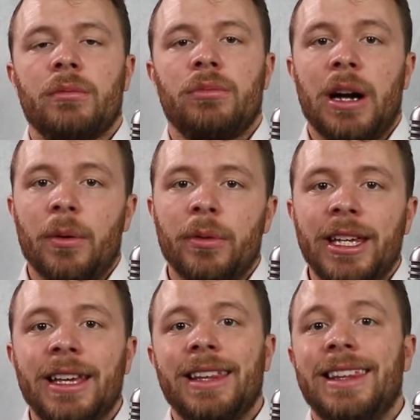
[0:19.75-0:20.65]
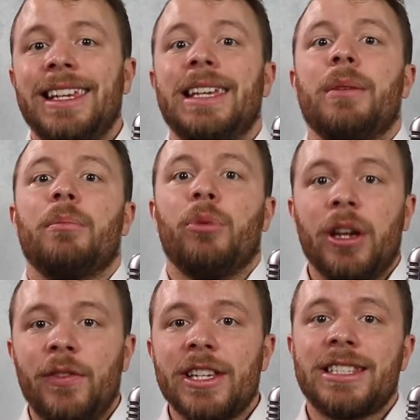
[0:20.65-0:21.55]
probably the
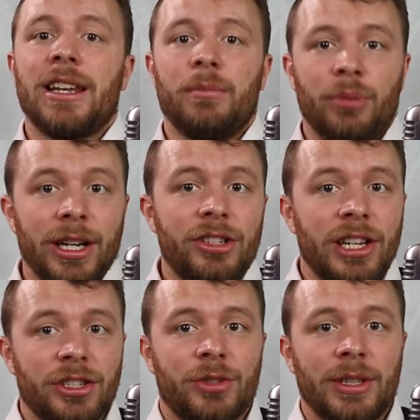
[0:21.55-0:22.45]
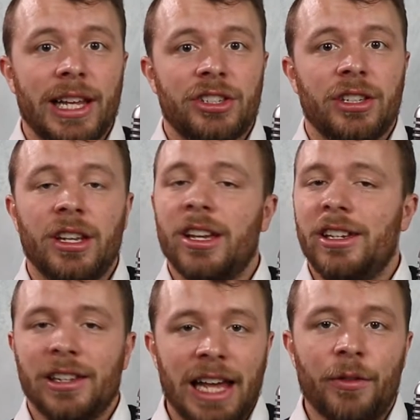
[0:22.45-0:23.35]
briefest British history lesson
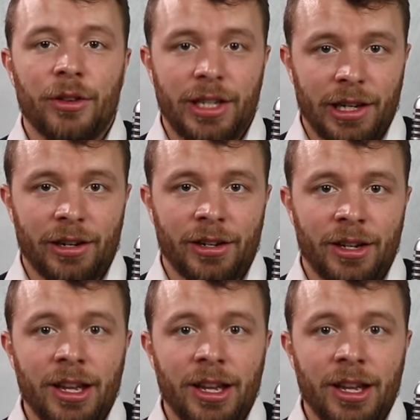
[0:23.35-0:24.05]
you'll ever hear.